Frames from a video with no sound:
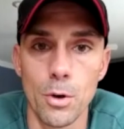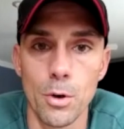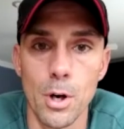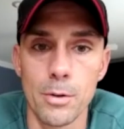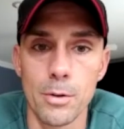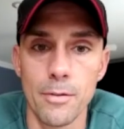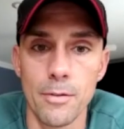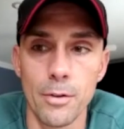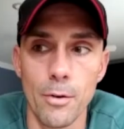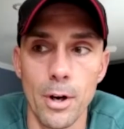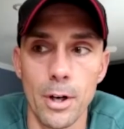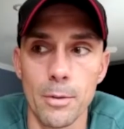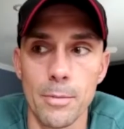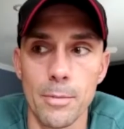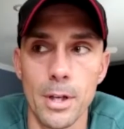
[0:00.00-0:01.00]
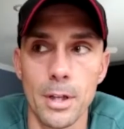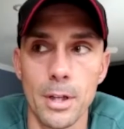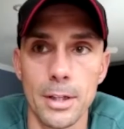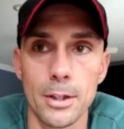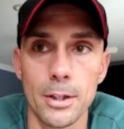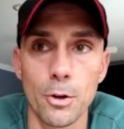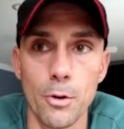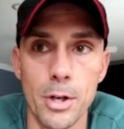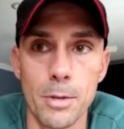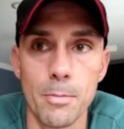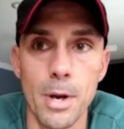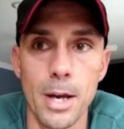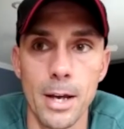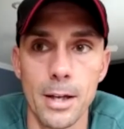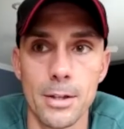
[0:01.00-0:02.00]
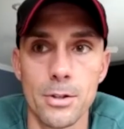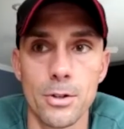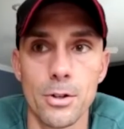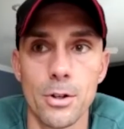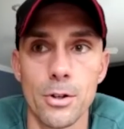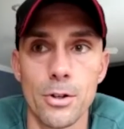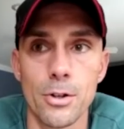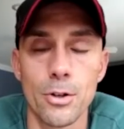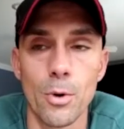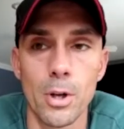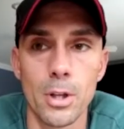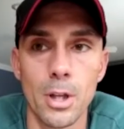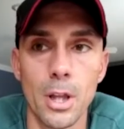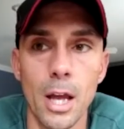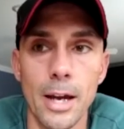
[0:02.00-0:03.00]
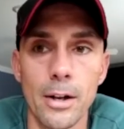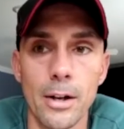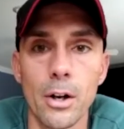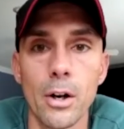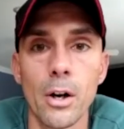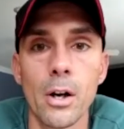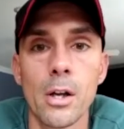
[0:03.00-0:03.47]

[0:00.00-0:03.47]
I would definitely recommend like the WearBands, or, one of the lighter,